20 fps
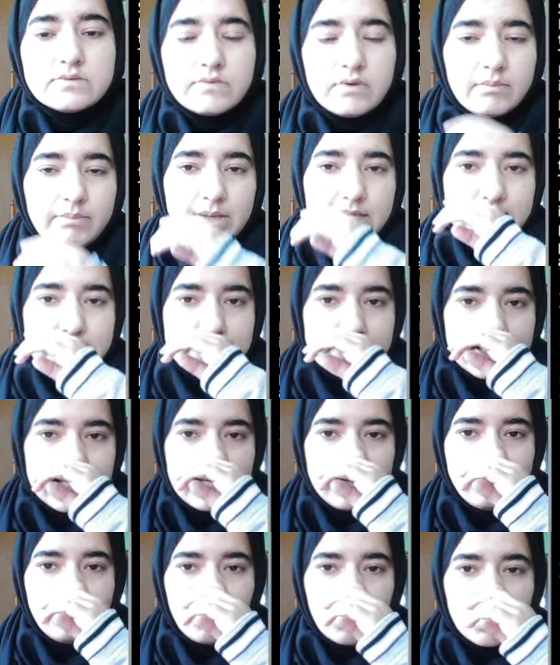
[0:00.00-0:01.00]

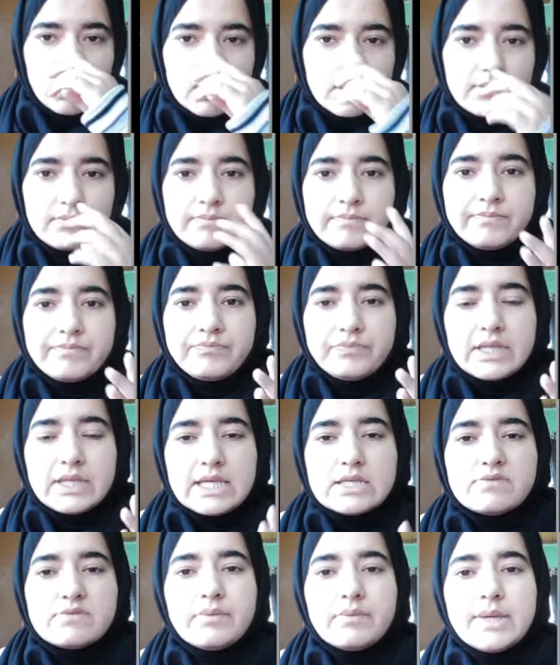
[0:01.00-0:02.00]
basically what
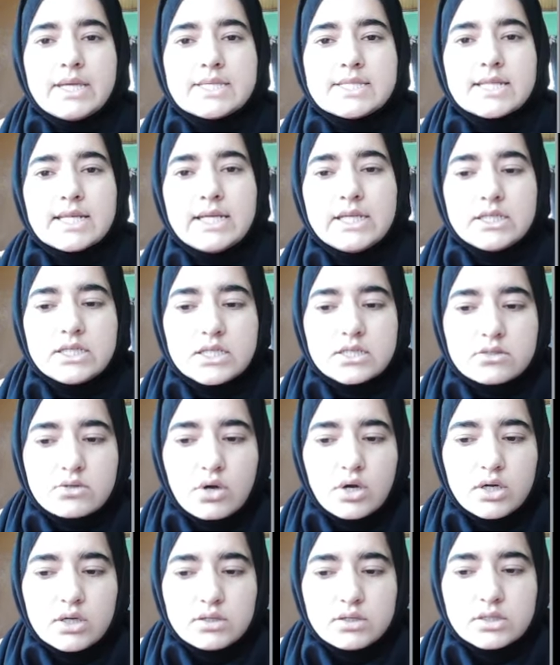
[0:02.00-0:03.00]
these were basically
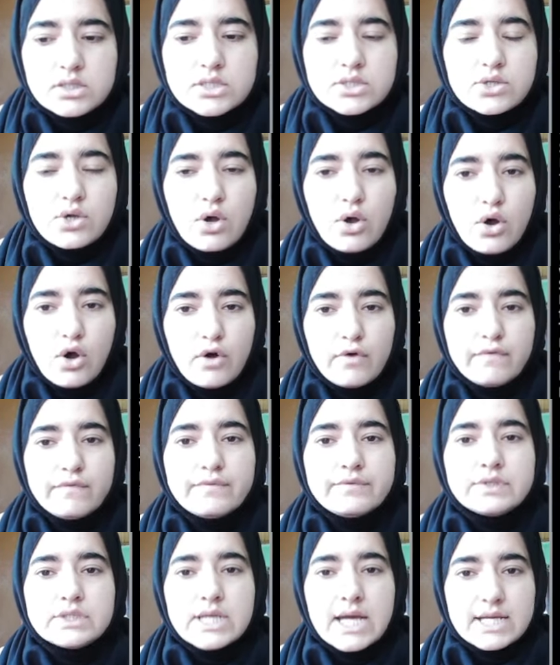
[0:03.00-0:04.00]
disorders of
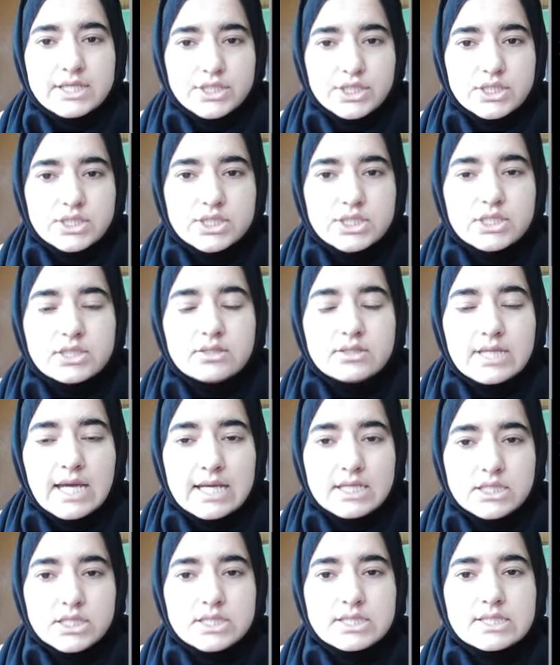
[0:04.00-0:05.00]

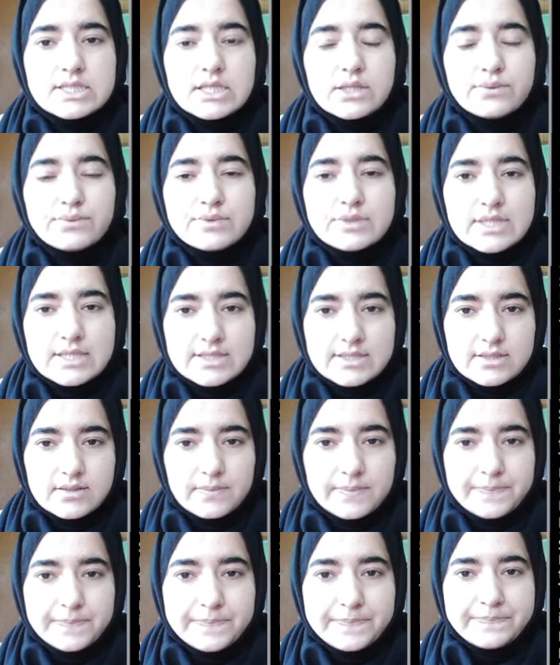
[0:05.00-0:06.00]
digestive
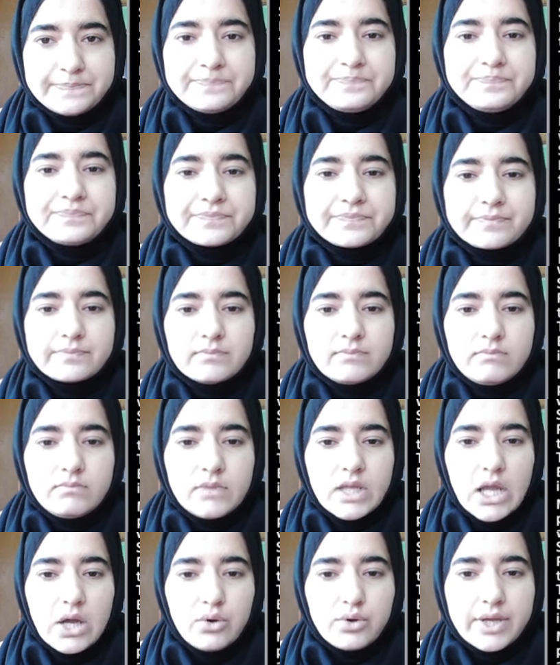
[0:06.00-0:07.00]
system.
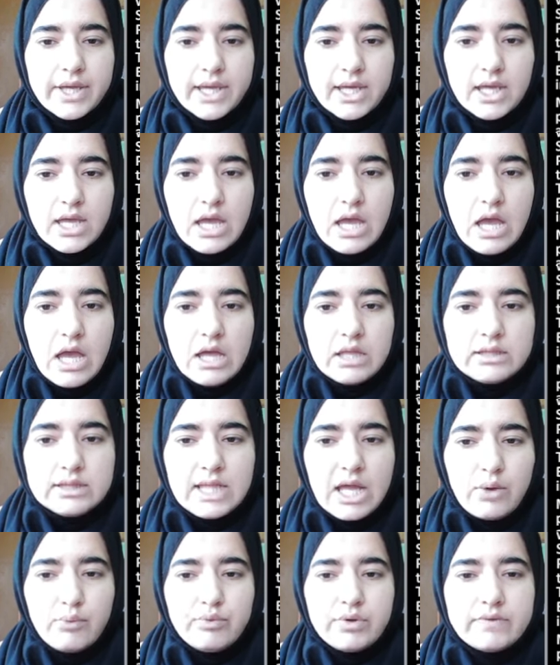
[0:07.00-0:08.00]
Okay,
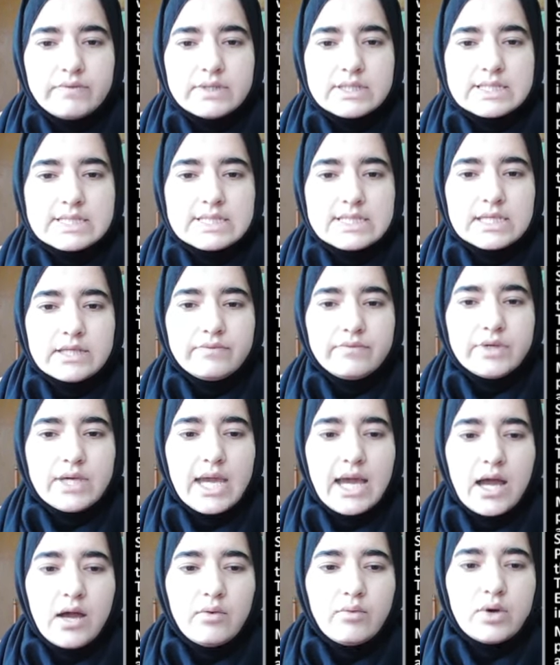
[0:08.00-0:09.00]
now we will see, we
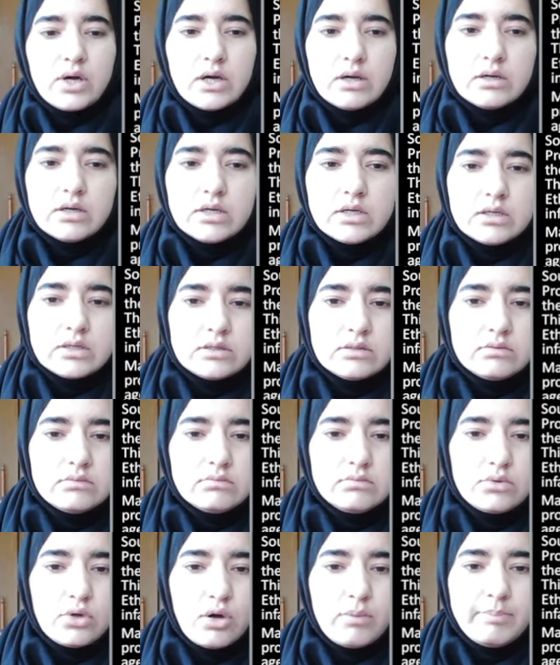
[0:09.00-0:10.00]
have a
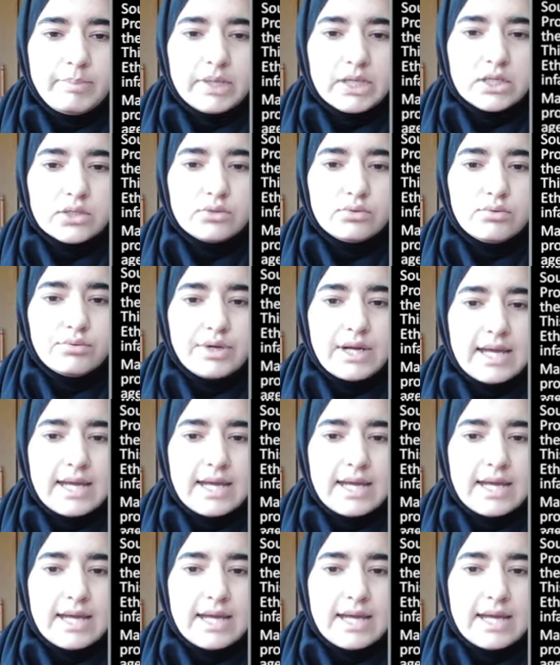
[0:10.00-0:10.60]
topic known